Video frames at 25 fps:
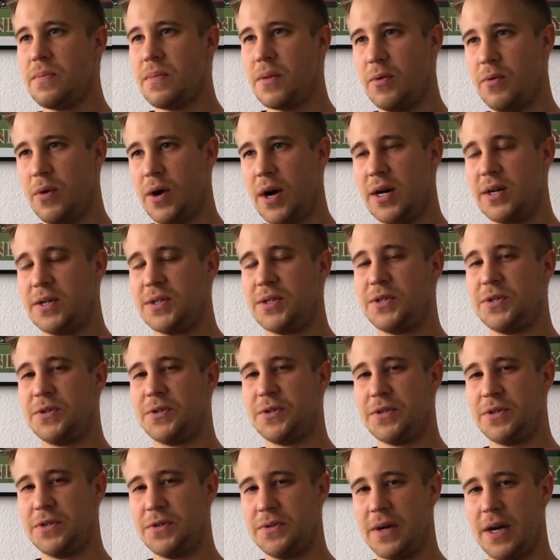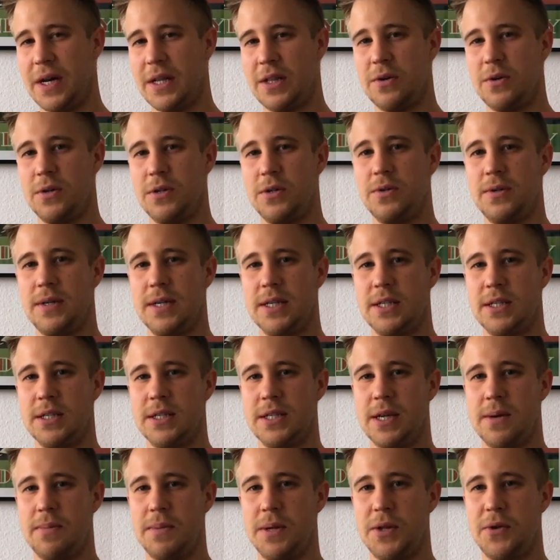Wow, so I told you that's a
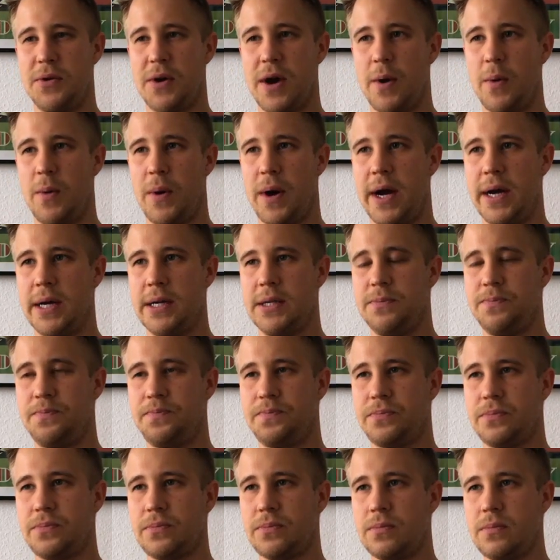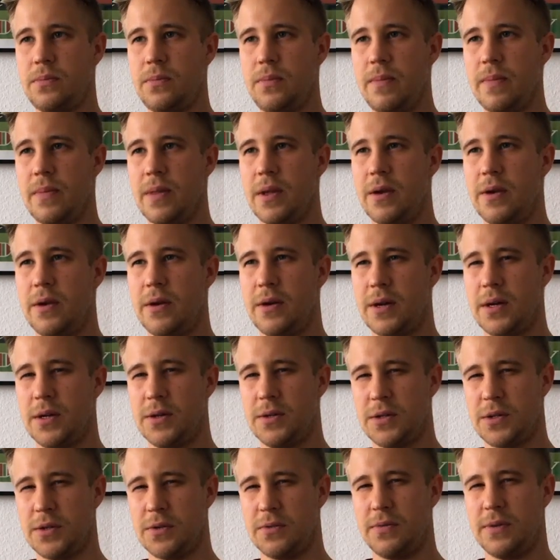semi-dry wine. You can
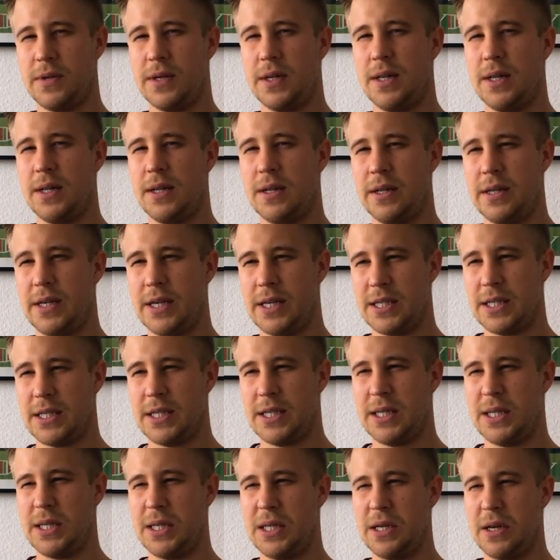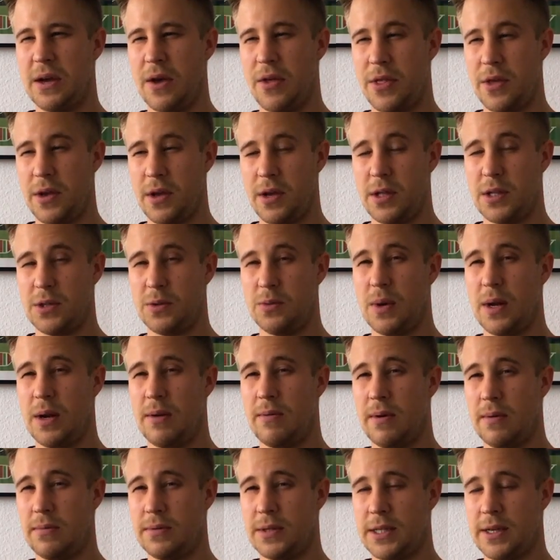also feel the acidity. I think it's well
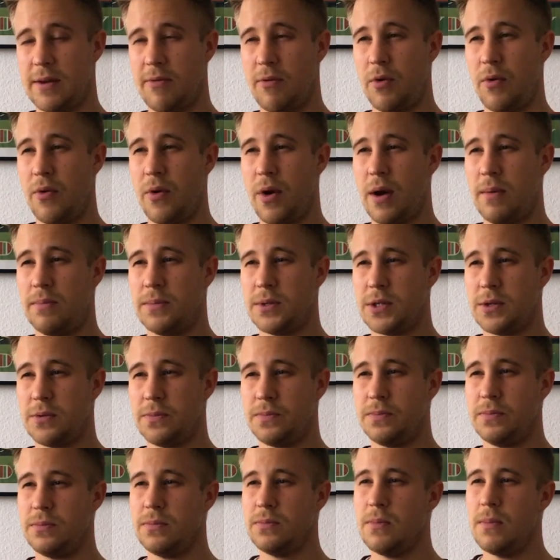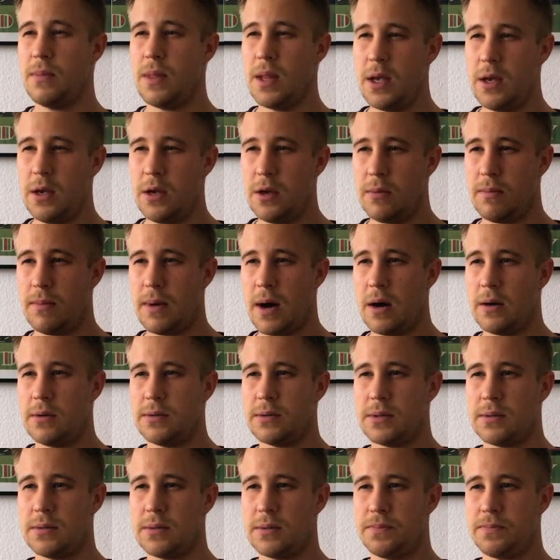above 7 grams, so the
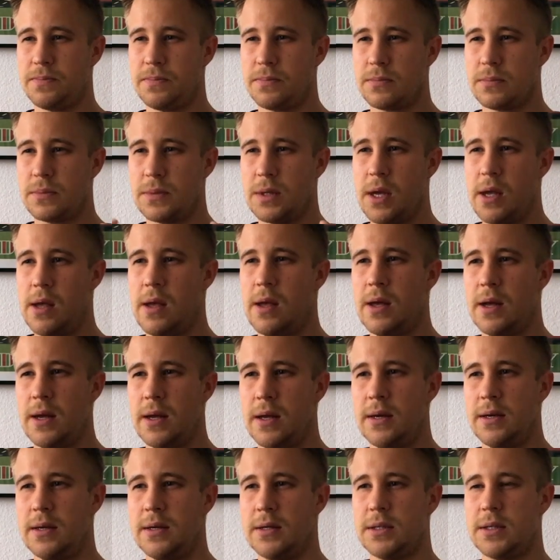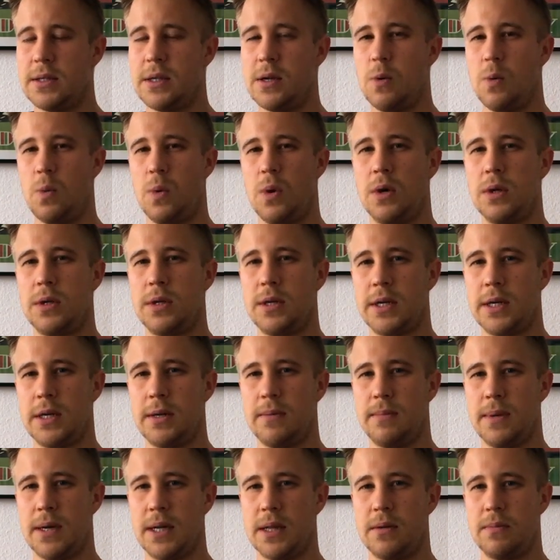mouth still
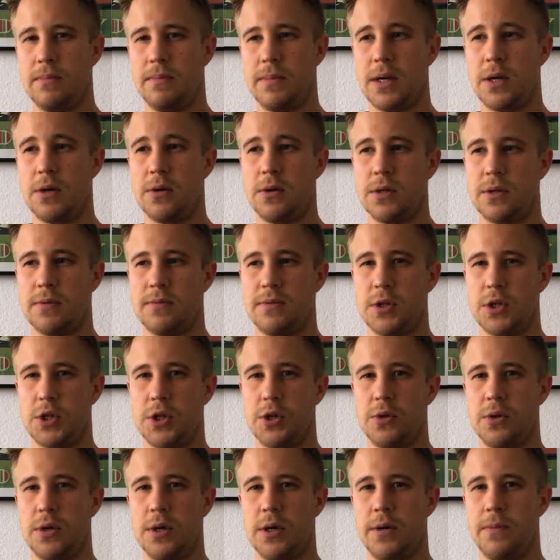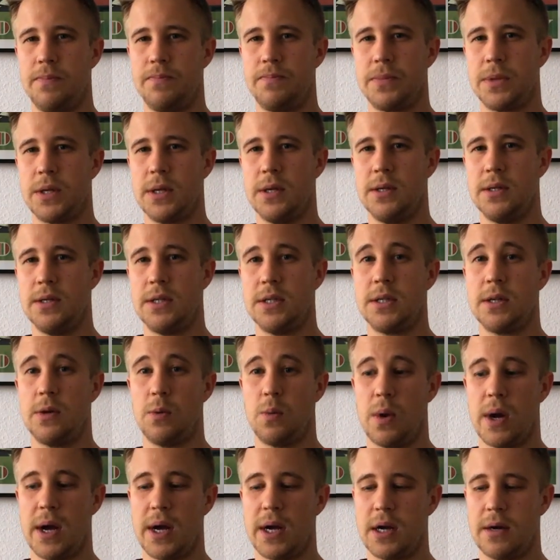watering, but because of the sugar it still
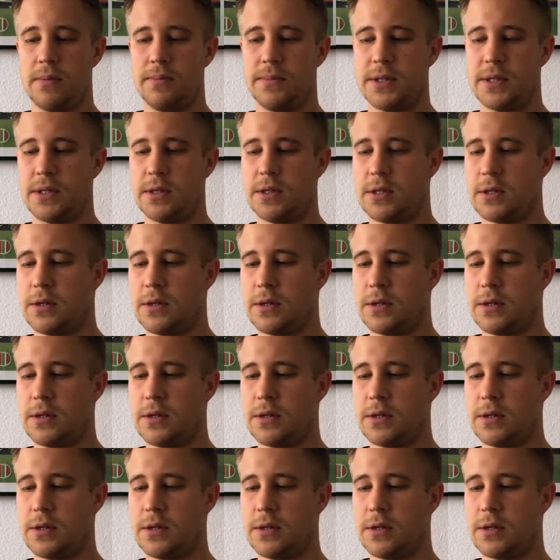welcomes it.